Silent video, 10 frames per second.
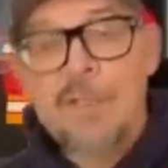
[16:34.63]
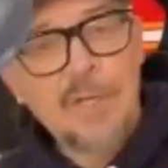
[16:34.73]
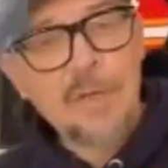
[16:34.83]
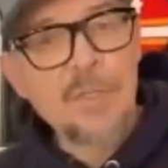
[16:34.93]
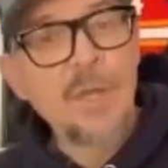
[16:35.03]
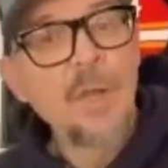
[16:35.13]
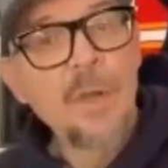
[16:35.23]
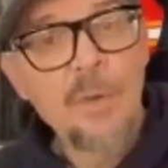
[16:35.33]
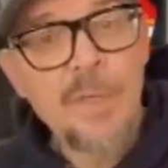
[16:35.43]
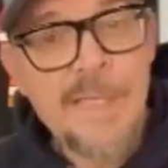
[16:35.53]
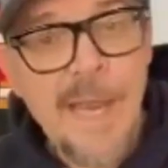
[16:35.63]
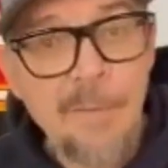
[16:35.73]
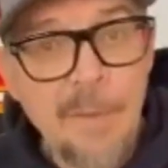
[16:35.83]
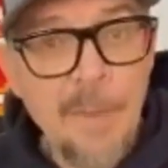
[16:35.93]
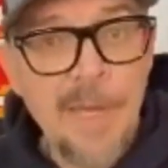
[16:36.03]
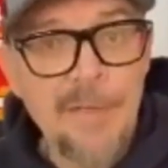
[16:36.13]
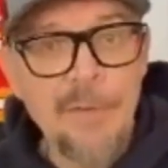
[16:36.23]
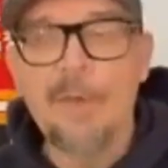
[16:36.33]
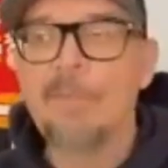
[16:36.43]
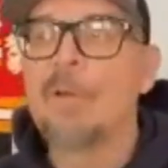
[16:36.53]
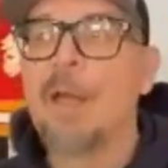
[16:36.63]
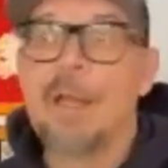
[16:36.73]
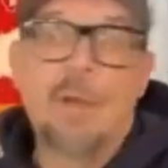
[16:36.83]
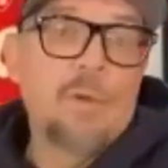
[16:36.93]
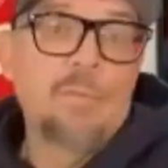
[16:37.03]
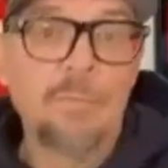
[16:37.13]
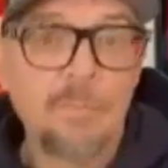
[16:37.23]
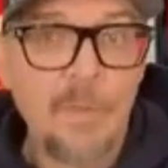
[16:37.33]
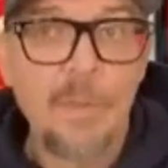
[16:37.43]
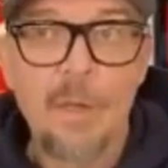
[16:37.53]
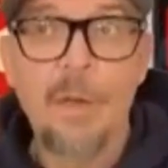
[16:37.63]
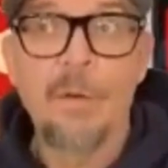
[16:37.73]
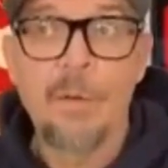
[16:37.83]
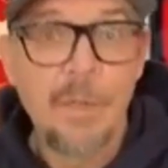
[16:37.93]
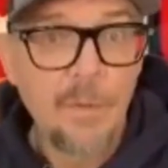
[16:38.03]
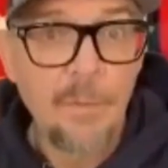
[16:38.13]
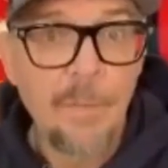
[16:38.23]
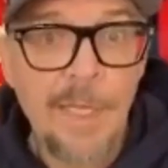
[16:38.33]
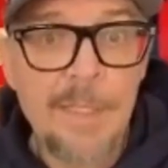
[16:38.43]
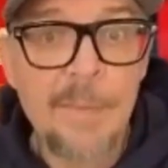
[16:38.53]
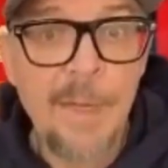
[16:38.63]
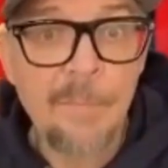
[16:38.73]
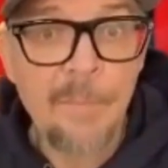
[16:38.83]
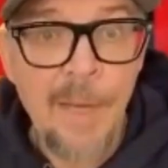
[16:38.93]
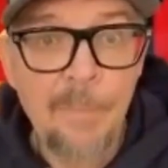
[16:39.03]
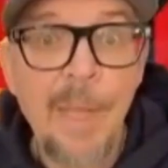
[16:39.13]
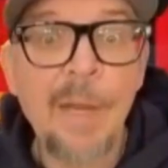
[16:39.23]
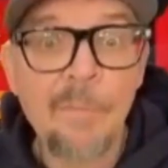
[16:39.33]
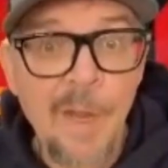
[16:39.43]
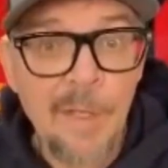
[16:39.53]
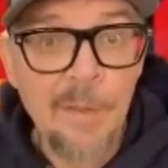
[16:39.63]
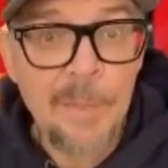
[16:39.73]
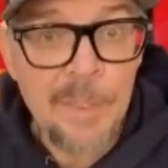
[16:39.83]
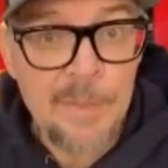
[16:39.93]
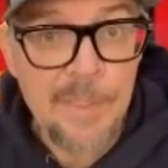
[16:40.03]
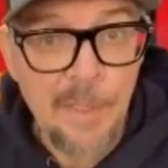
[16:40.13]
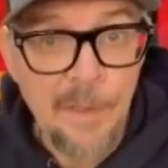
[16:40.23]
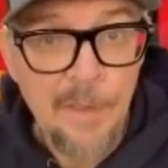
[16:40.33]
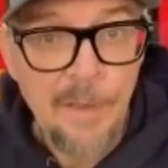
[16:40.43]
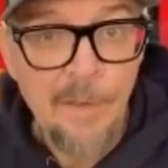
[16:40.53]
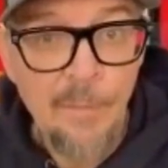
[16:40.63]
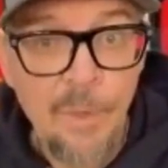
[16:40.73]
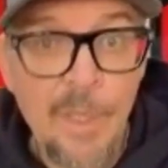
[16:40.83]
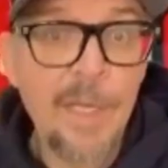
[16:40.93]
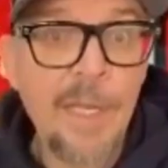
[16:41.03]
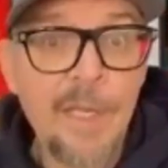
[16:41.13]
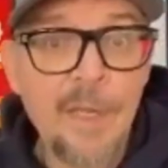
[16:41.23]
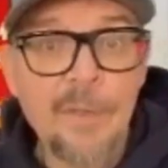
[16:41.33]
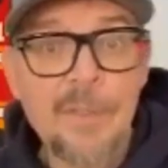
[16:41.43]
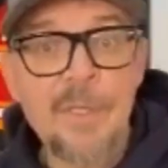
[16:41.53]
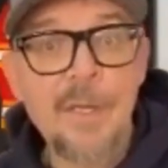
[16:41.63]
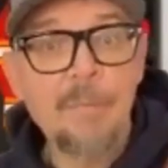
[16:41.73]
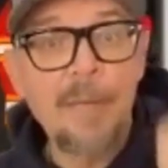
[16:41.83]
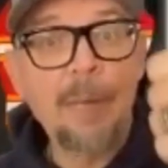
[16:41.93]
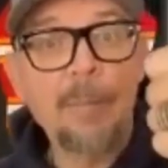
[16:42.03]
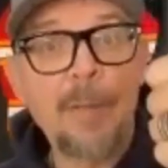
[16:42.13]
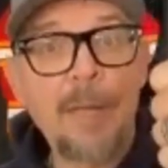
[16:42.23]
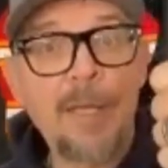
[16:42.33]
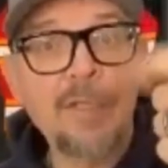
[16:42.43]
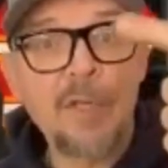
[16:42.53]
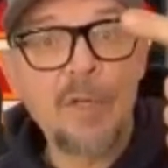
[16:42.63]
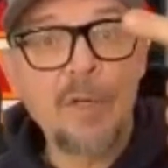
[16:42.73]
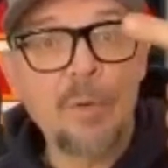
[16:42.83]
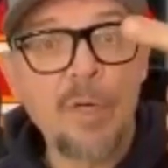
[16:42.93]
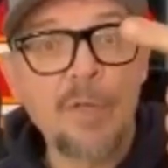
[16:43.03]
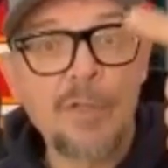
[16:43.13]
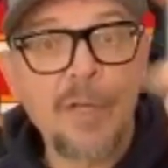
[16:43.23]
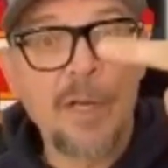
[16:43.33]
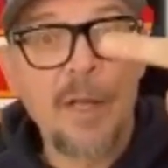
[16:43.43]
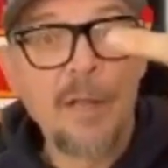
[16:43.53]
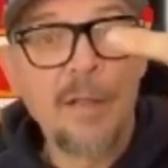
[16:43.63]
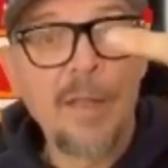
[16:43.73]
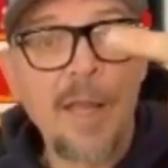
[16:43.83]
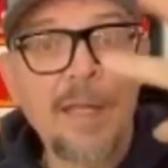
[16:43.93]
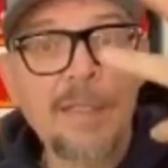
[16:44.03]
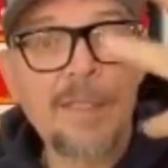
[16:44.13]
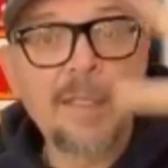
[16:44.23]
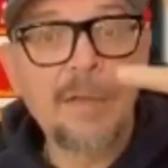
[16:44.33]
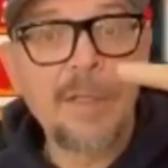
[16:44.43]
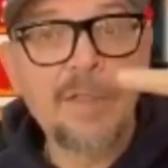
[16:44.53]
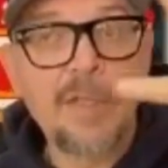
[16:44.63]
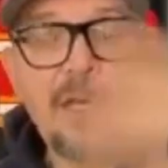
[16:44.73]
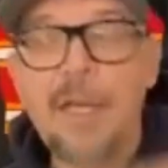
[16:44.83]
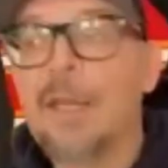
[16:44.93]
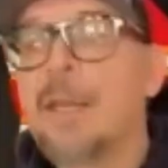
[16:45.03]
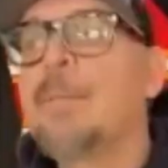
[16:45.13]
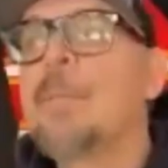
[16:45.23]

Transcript: She goes, who does that remind you of? I go, oh, reminds me of my pedophile abuser. What did he use? Manipulation, coercion, lying, stealing, cheating.